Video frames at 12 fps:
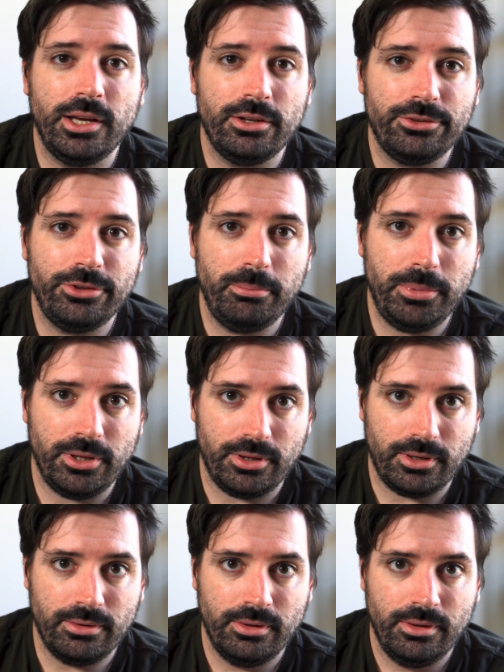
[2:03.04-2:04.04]
handled the
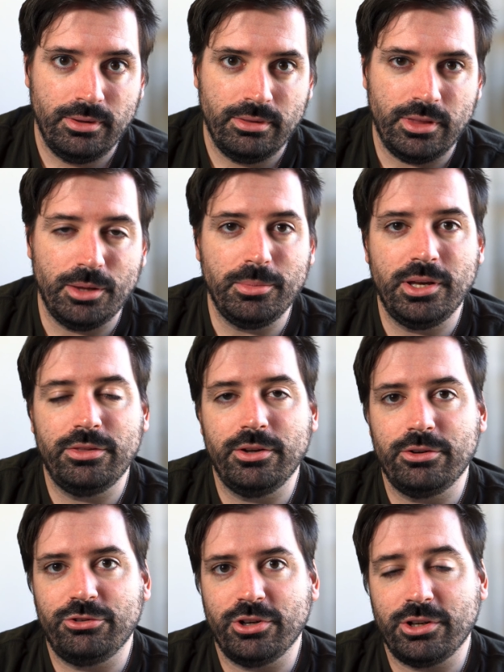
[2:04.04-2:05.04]
billing, they made
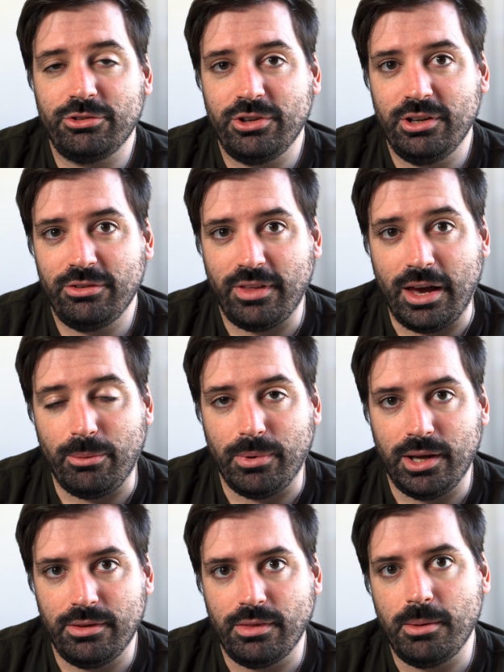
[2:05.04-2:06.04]
their chunk of change that
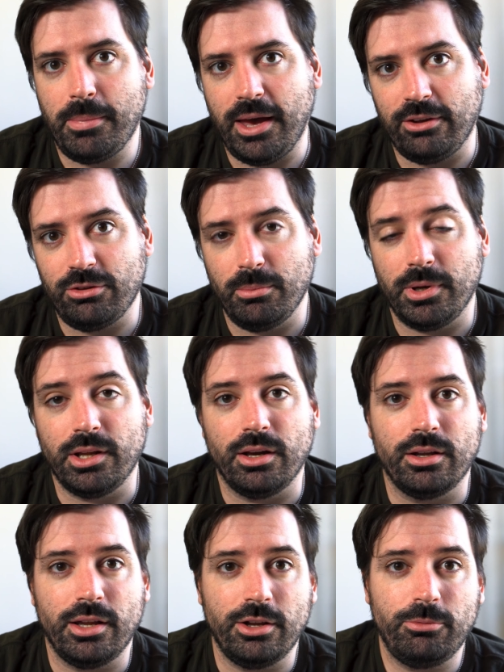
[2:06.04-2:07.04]
way, and then they passed the money
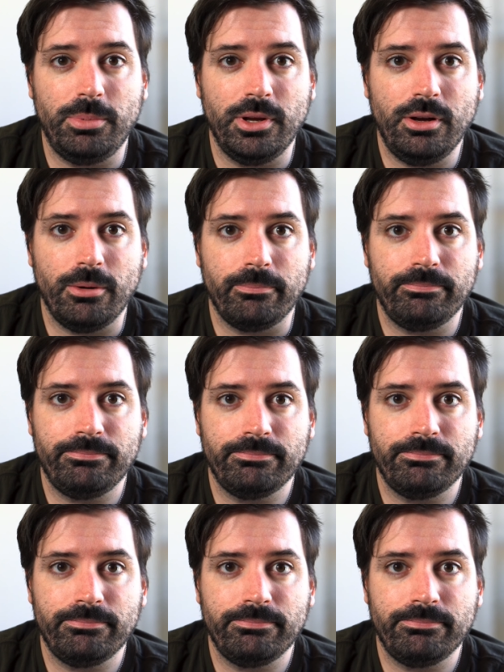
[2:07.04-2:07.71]
on to HBO.